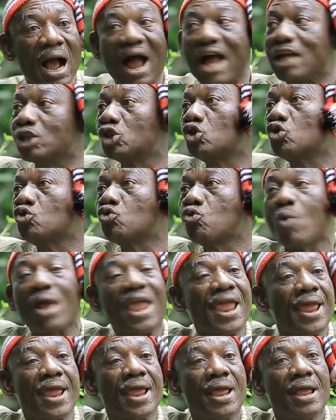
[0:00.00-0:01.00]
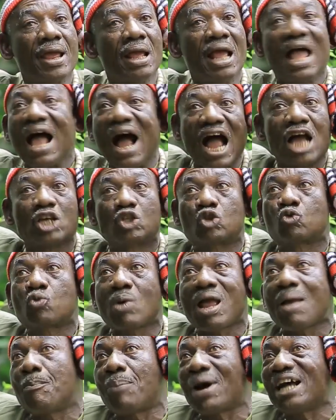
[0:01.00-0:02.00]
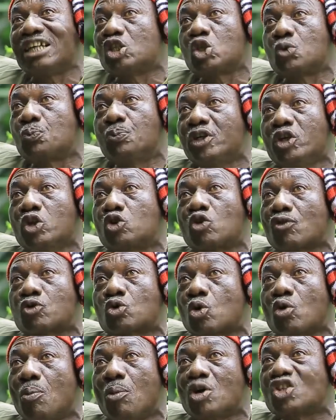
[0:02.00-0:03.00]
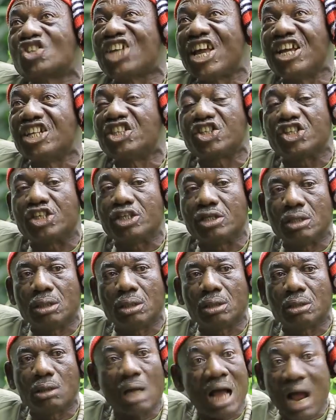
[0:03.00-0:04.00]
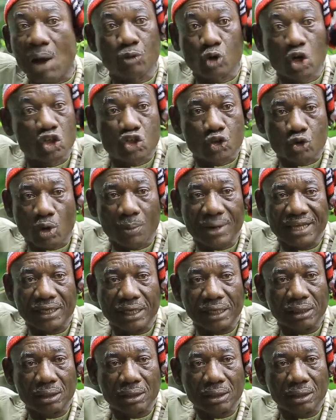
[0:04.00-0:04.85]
I swear by the spirits of Solomon's deity, I will not disturb her again.